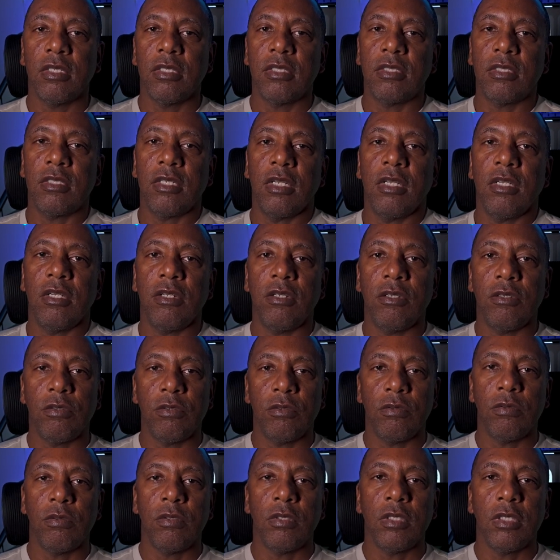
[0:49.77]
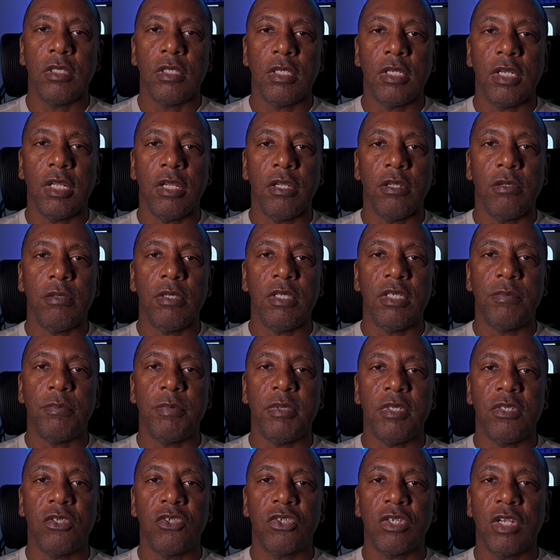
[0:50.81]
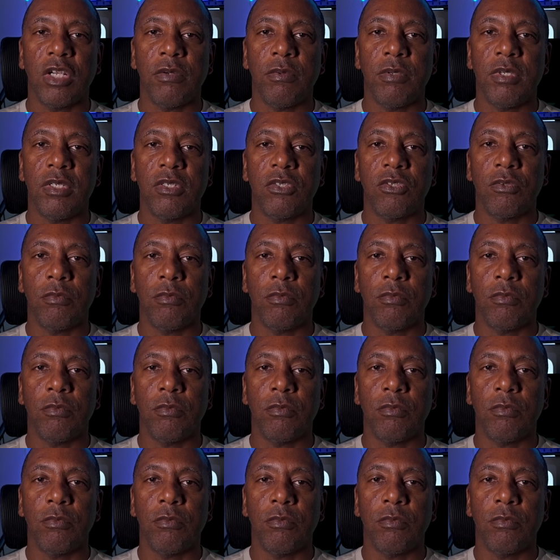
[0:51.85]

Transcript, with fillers: So, you know, he's been showing